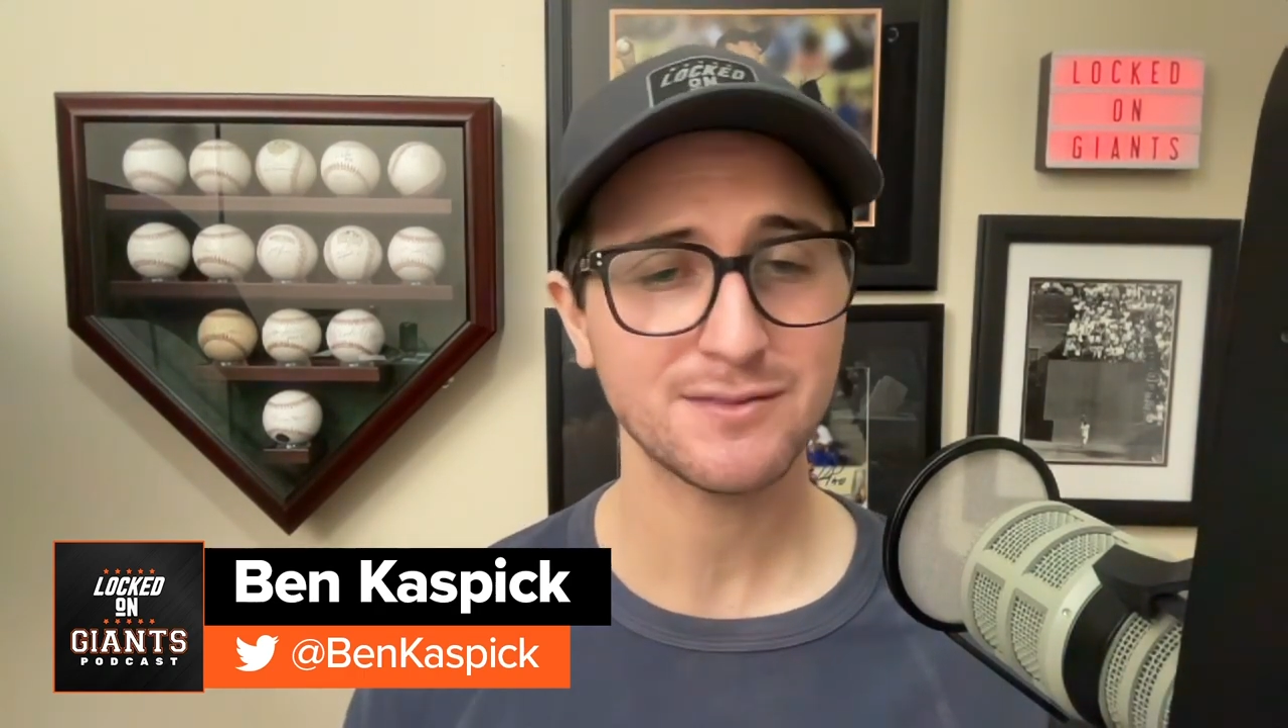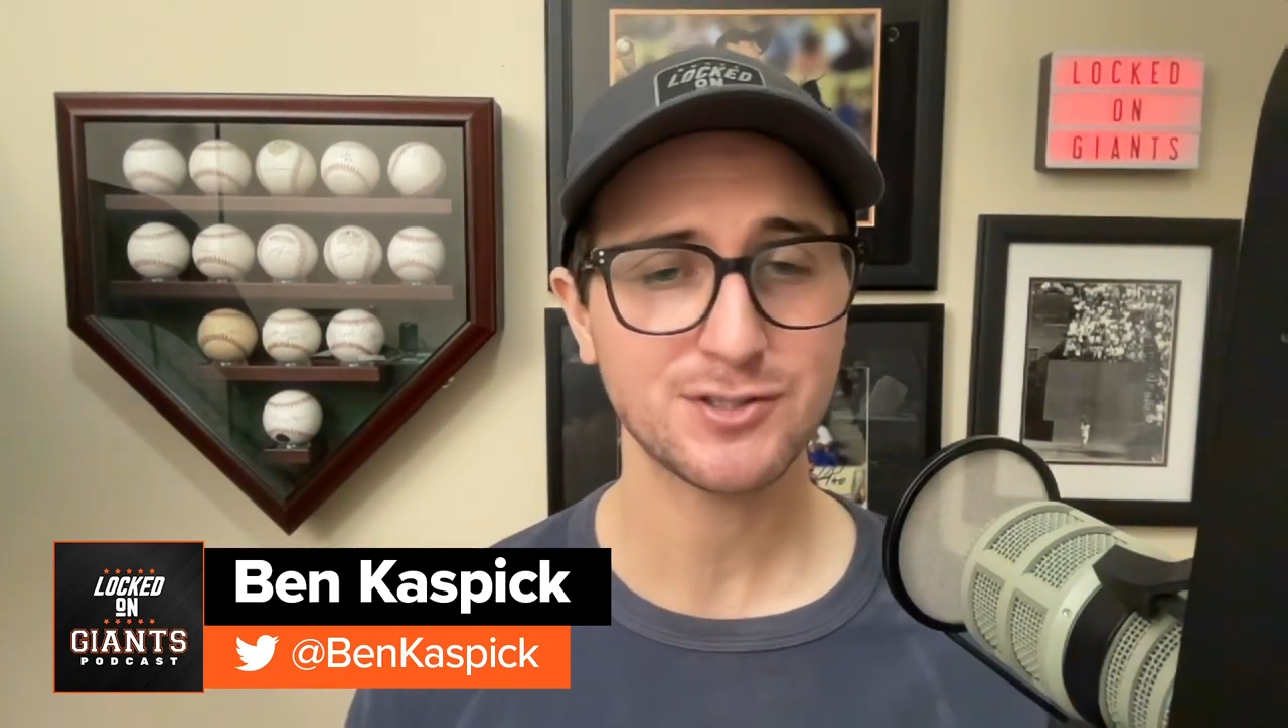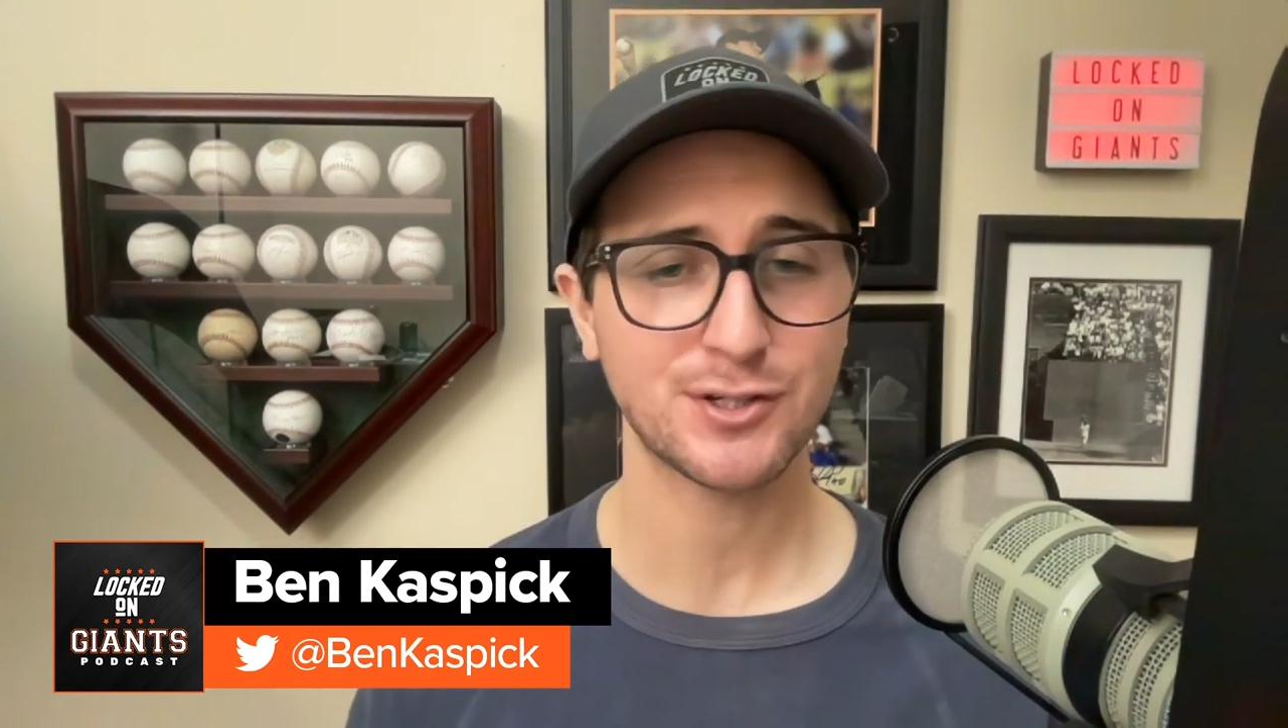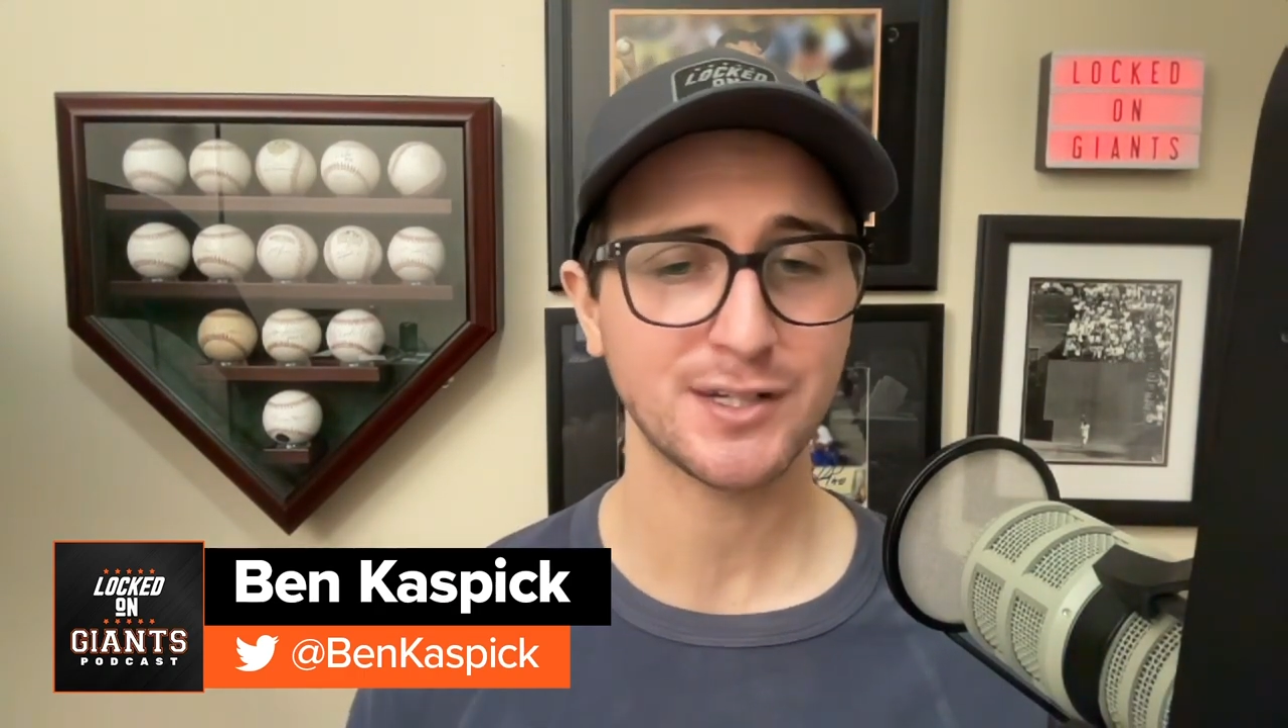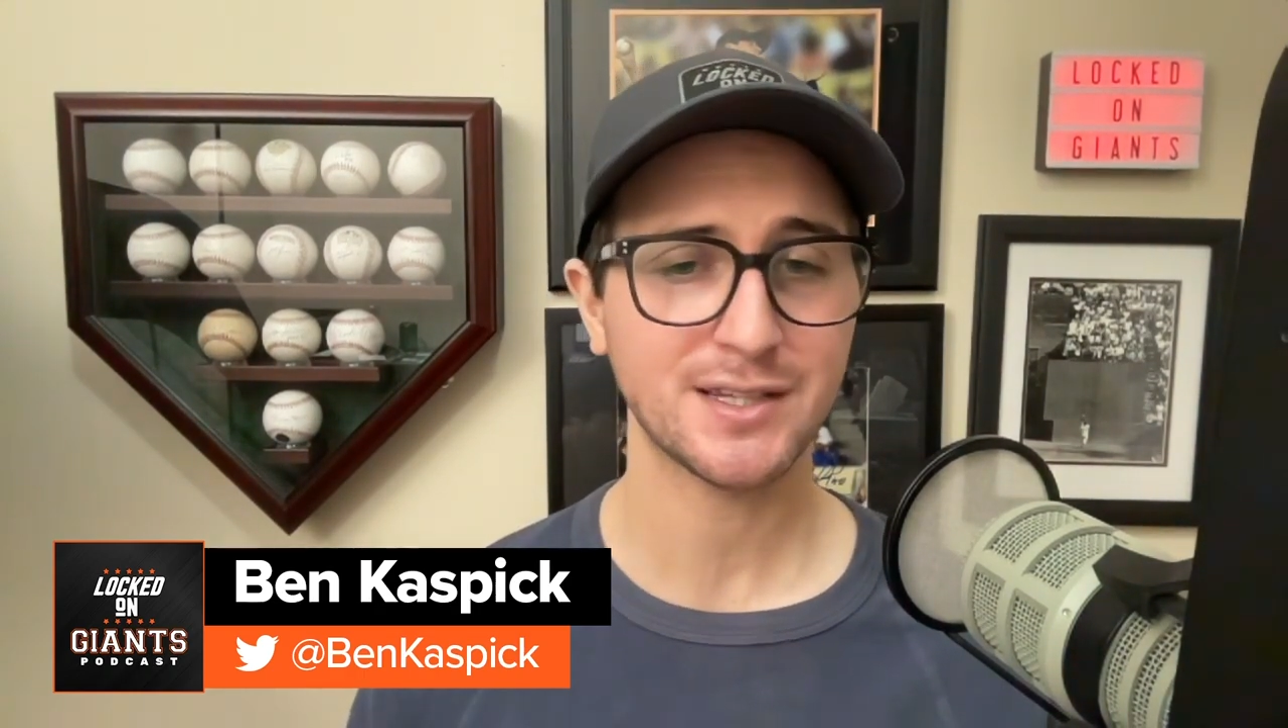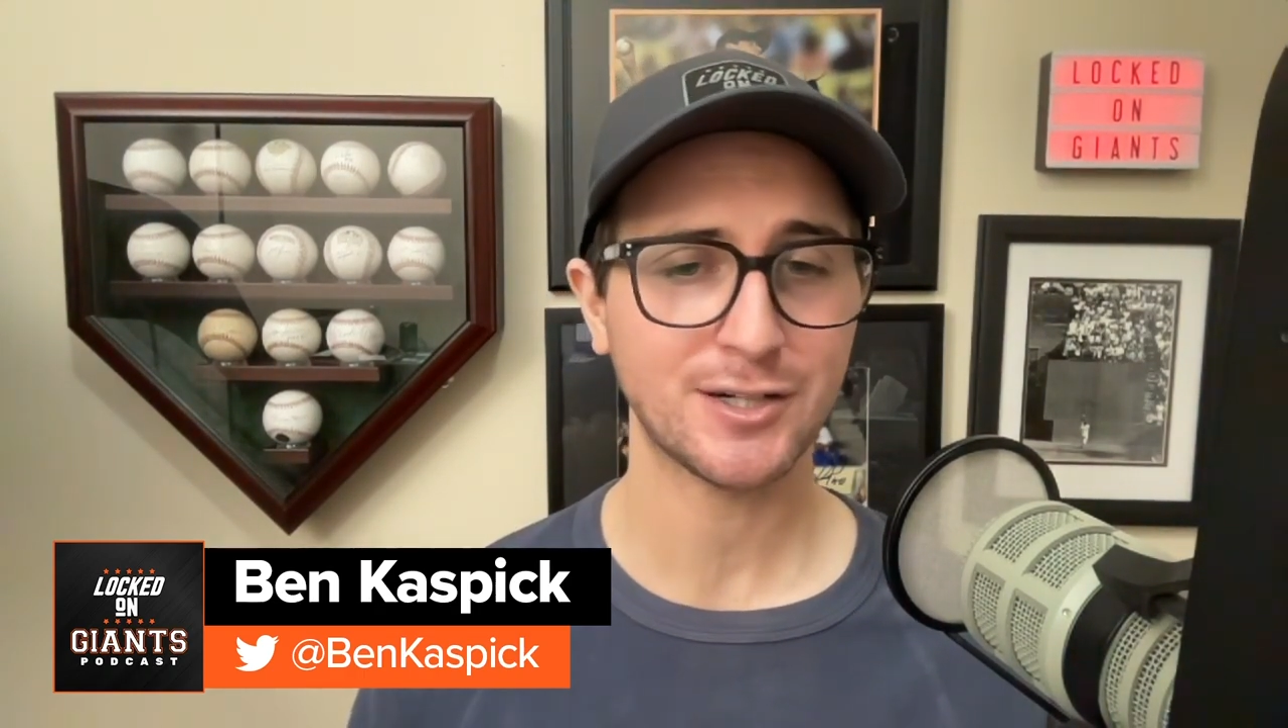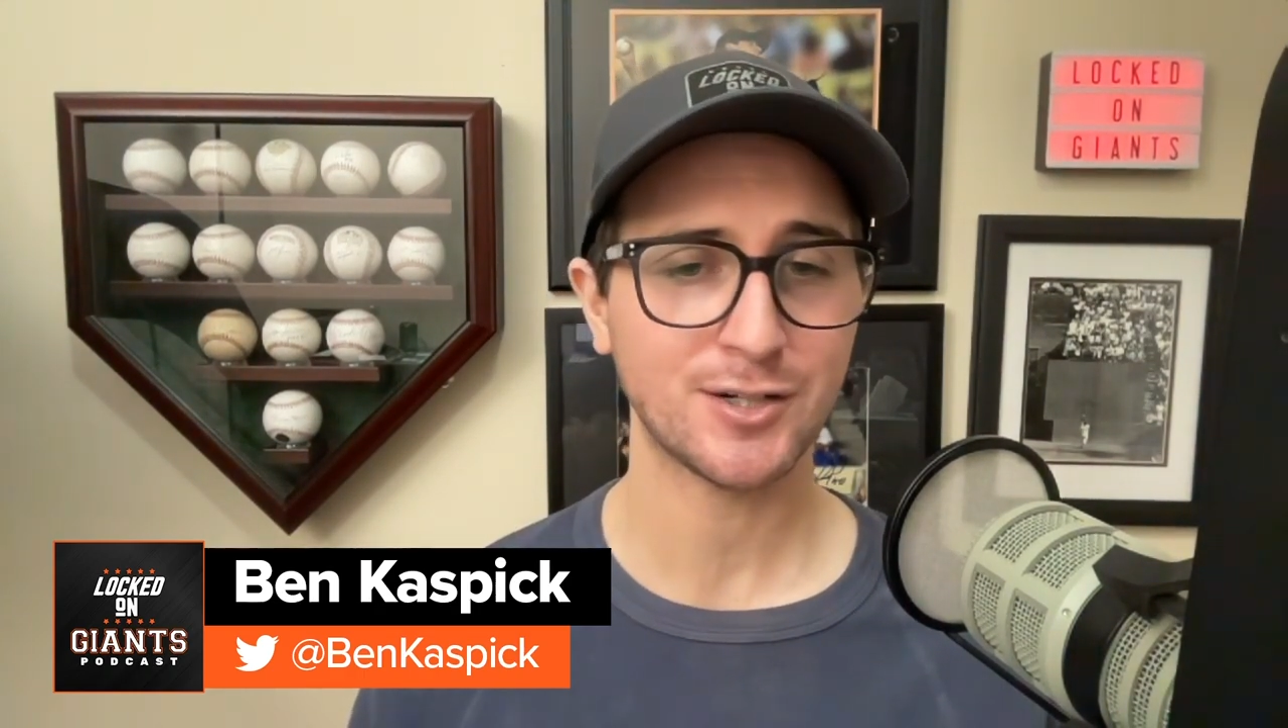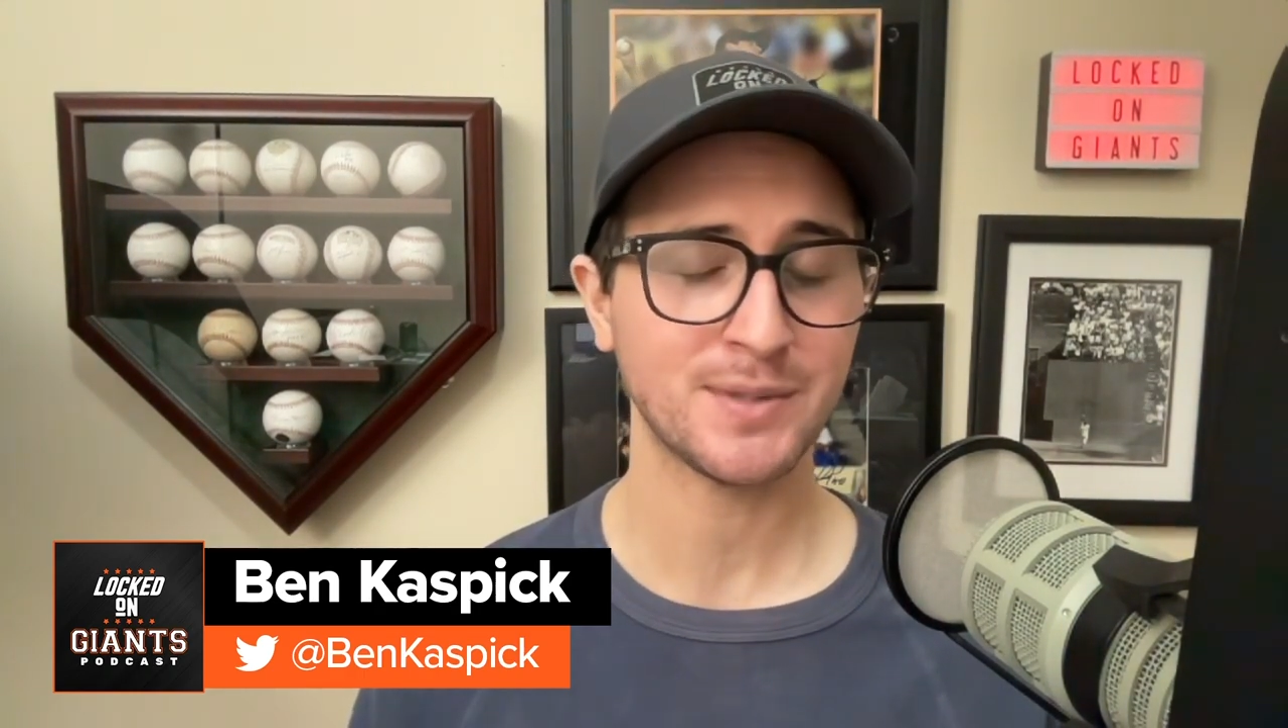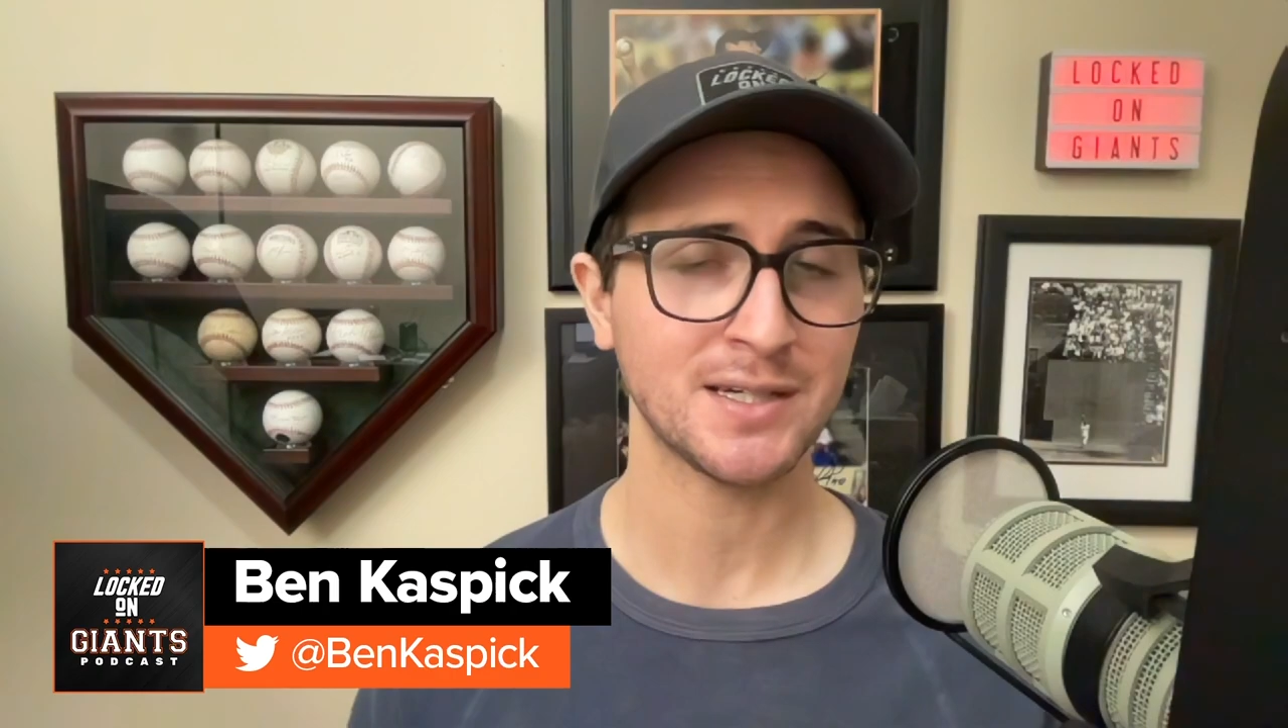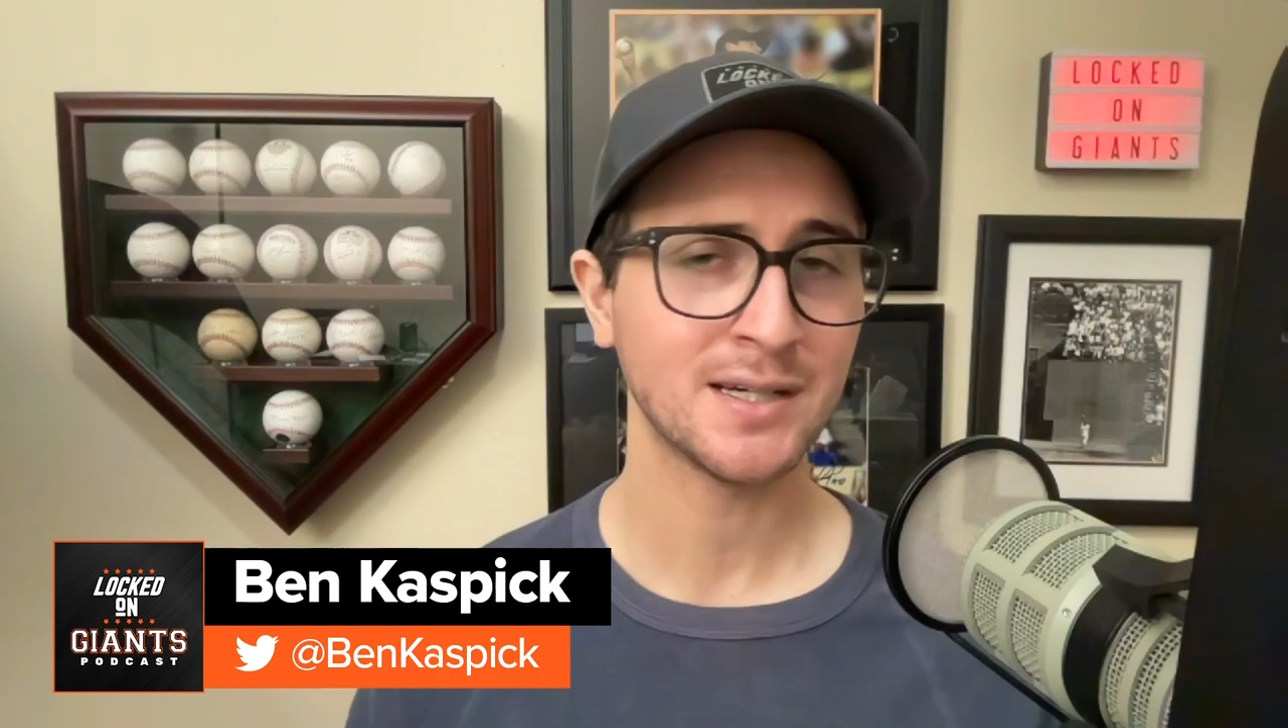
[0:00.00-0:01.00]
of starting
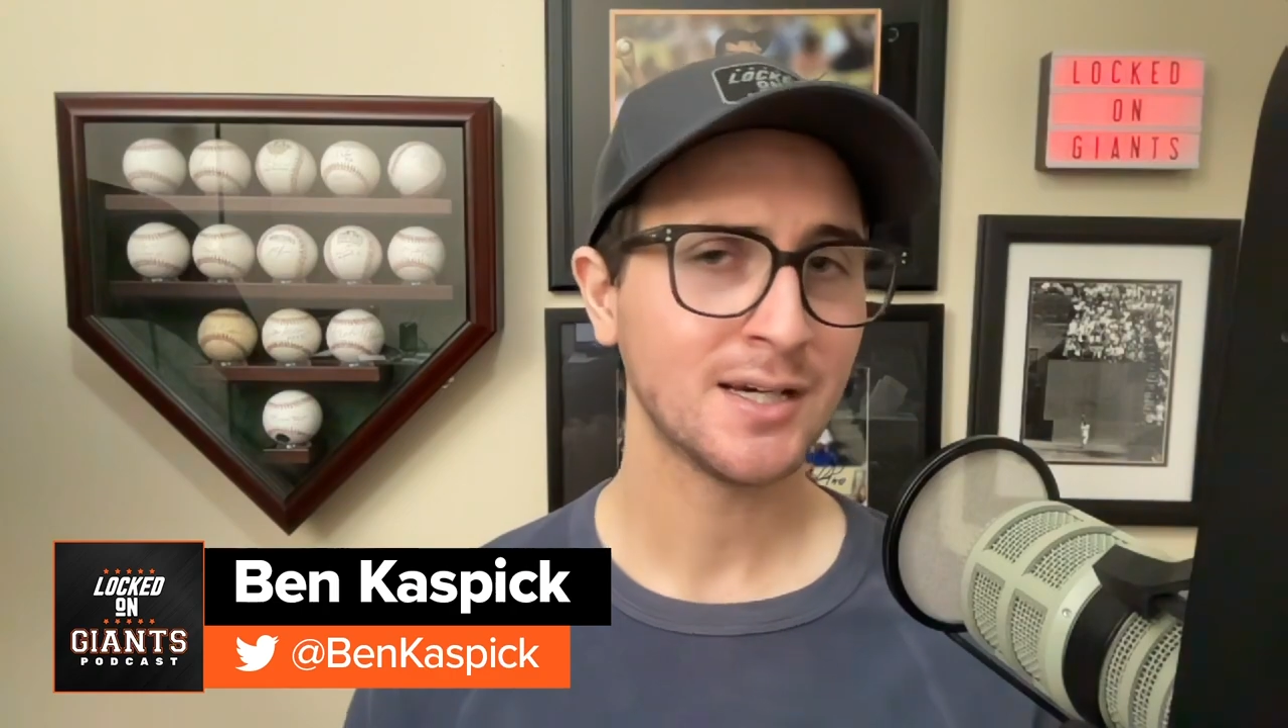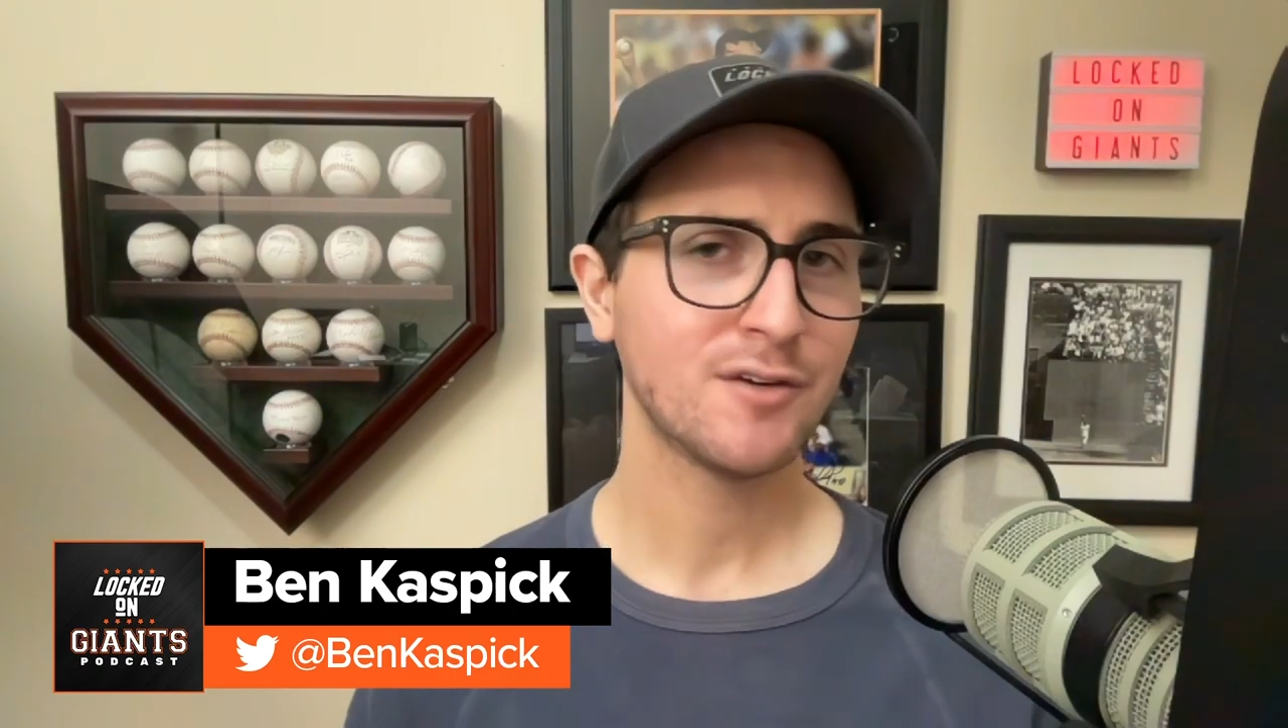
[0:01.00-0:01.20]
therapy